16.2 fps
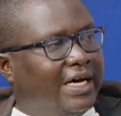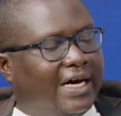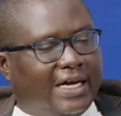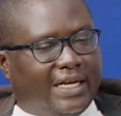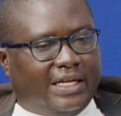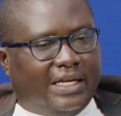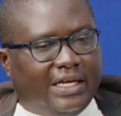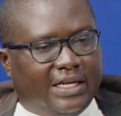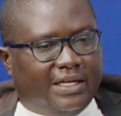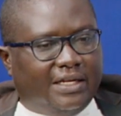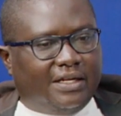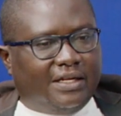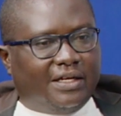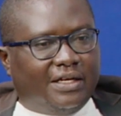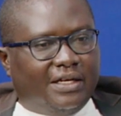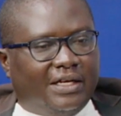and
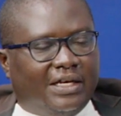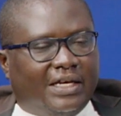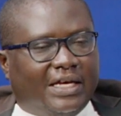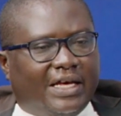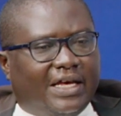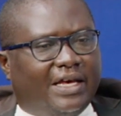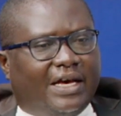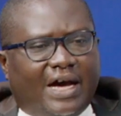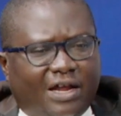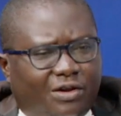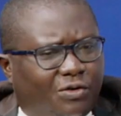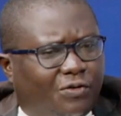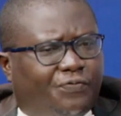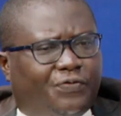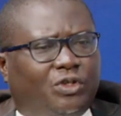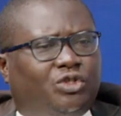then an
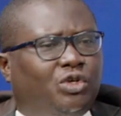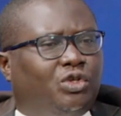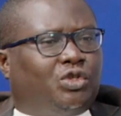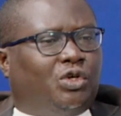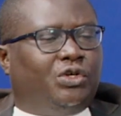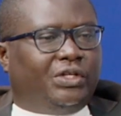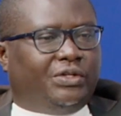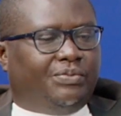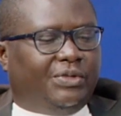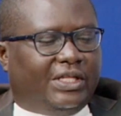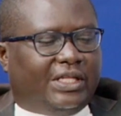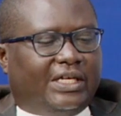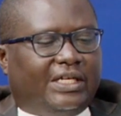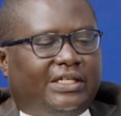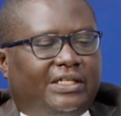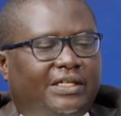official told me
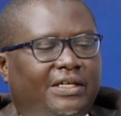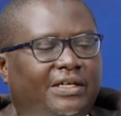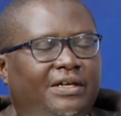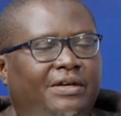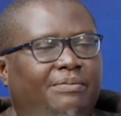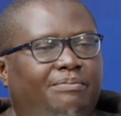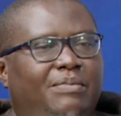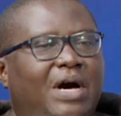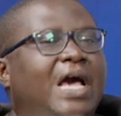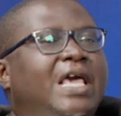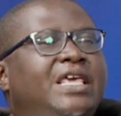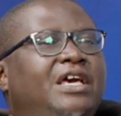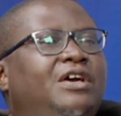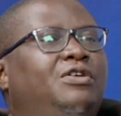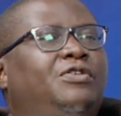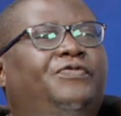that my
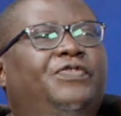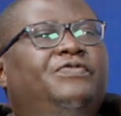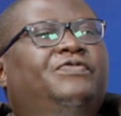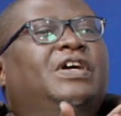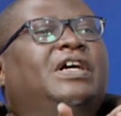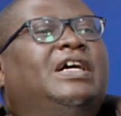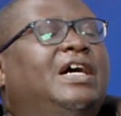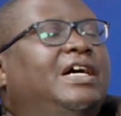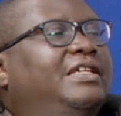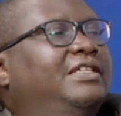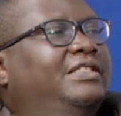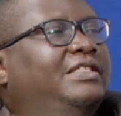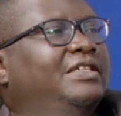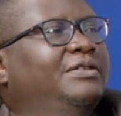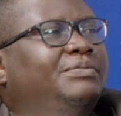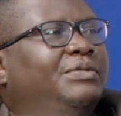yellow fever card
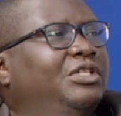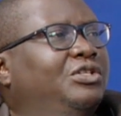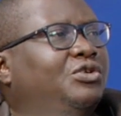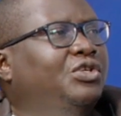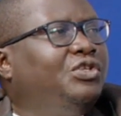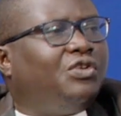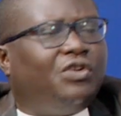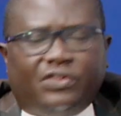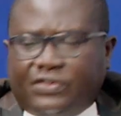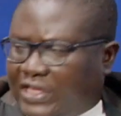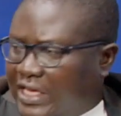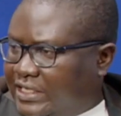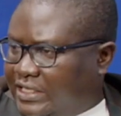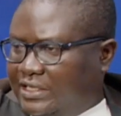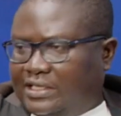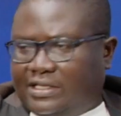seemed not on
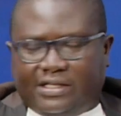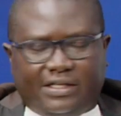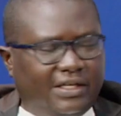30.